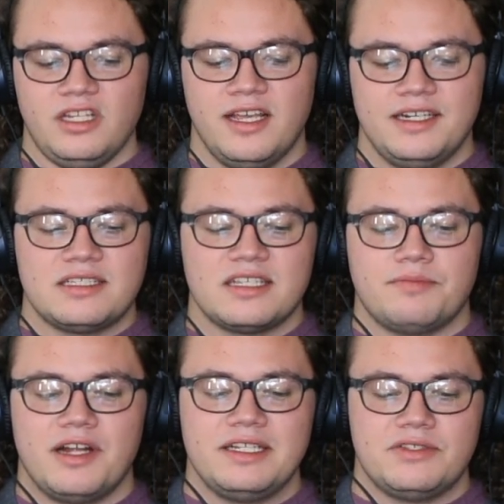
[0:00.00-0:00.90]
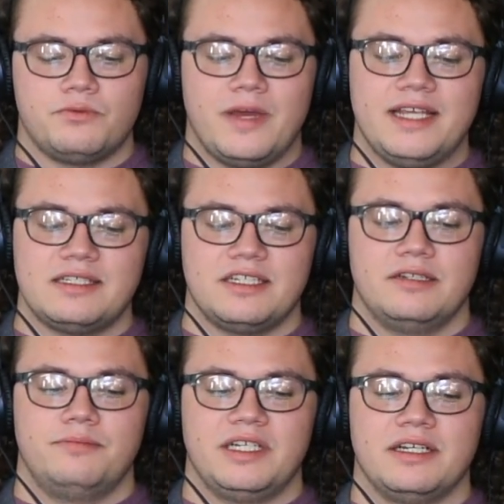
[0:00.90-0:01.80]
And he says money's
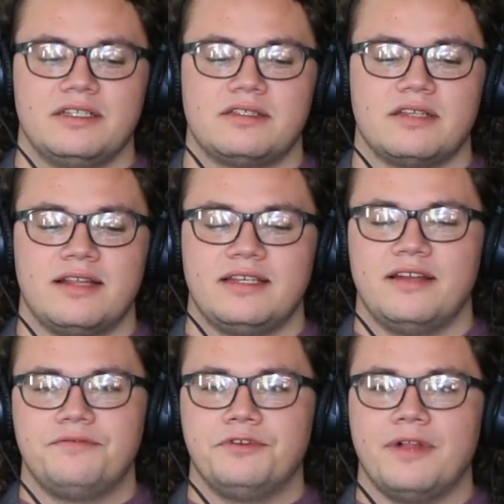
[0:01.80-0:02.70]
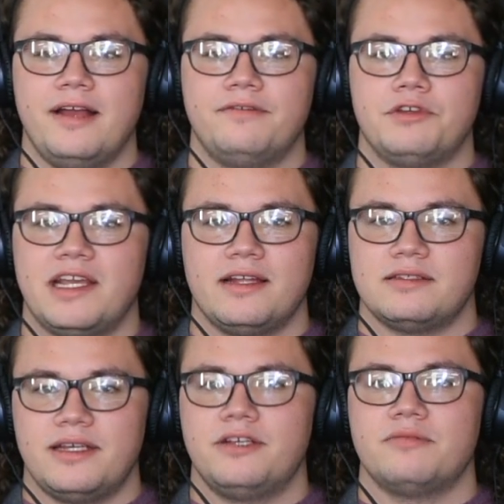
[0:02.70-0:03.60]
wasted because at the end of your life, you can't
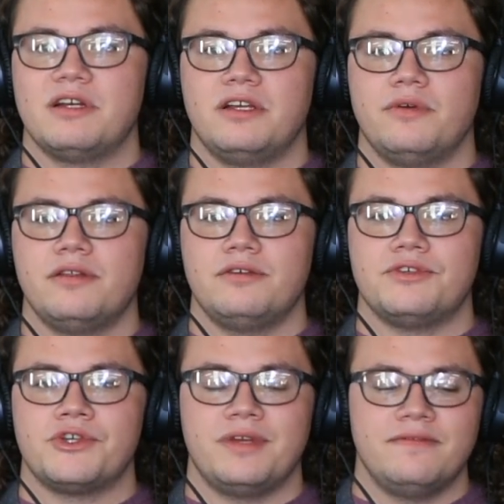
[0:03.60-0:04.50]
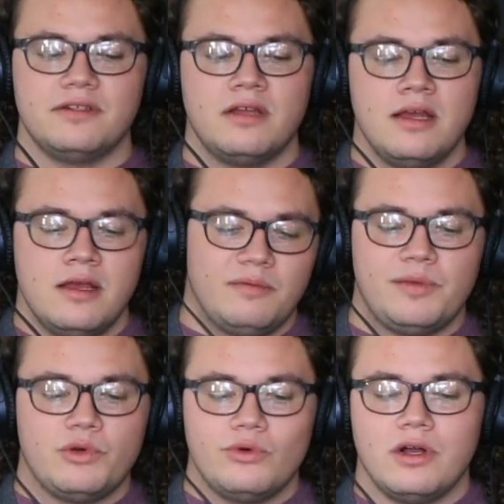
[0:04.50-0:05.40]
take your money with you. So even
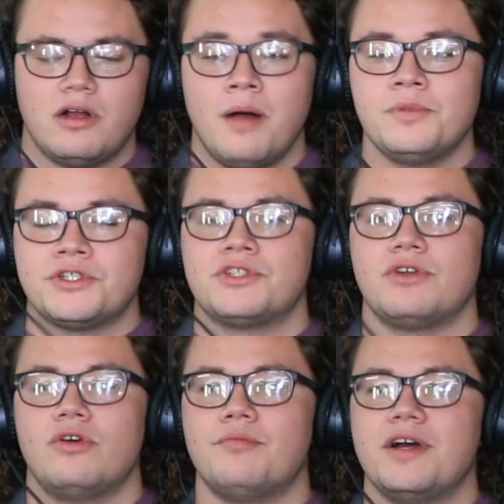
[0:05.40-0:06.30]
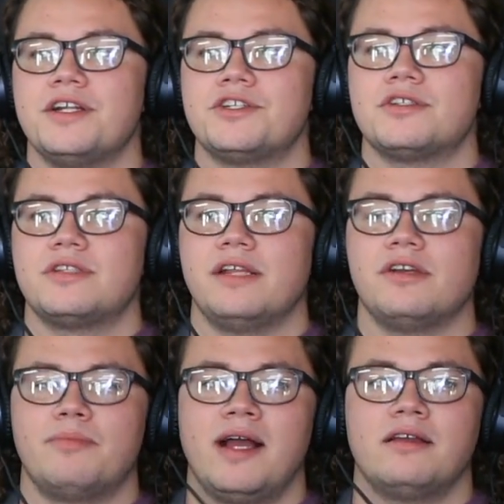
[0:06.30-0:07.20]
people who accomplish so much, they
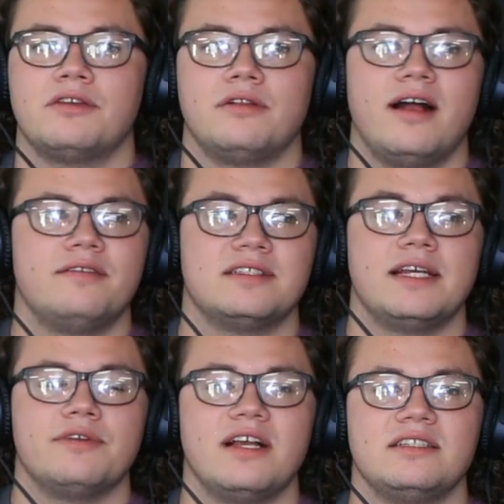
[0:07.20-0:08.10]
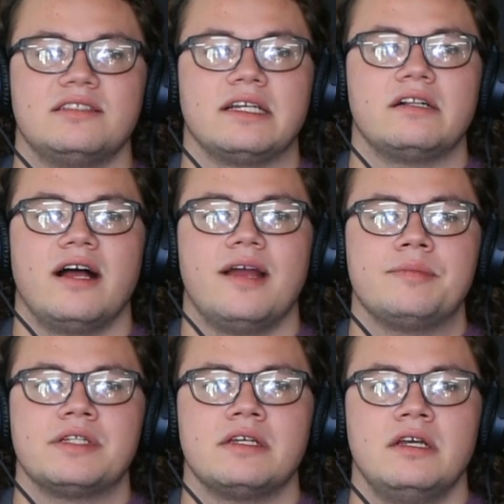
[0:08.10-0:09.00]
look back at their lives and they realize they
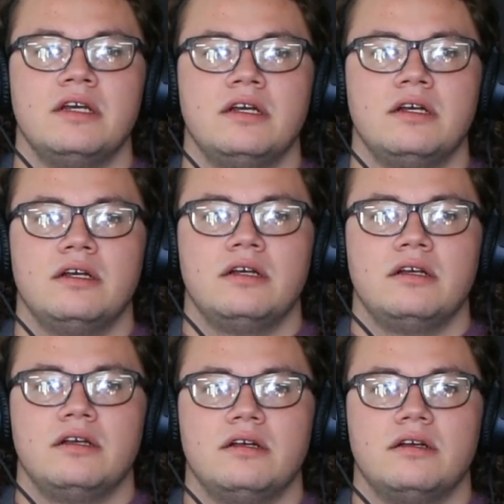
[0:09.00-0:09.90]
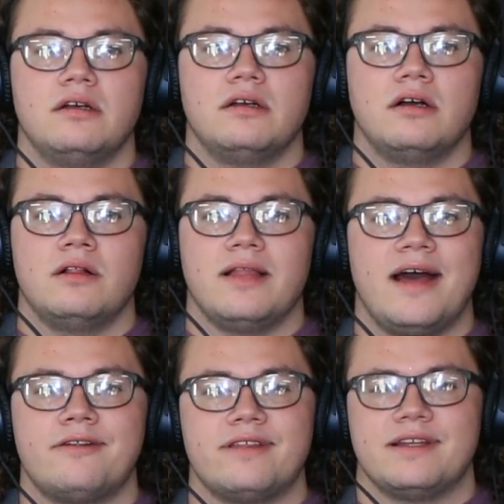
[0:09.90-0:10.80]
climbed a
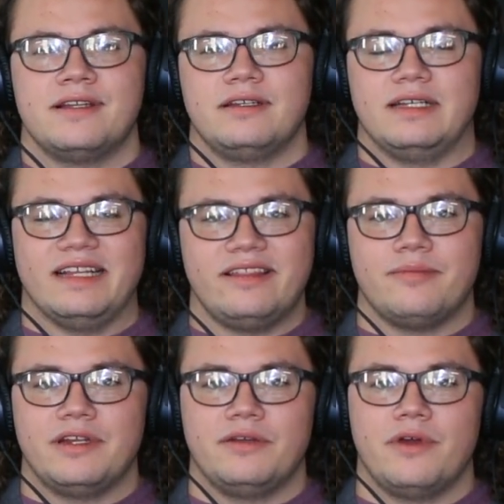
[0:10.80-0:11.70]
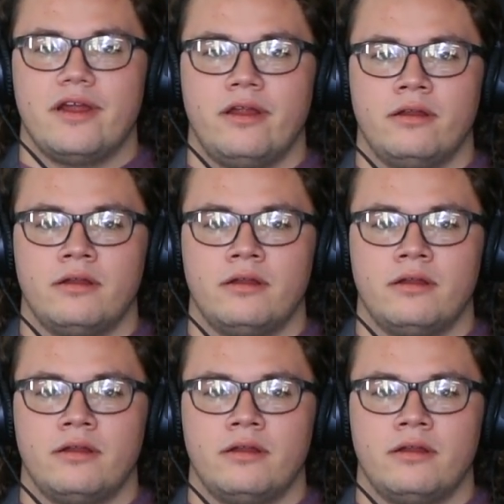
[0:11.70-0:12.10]
ladder that didn't get them anywhere.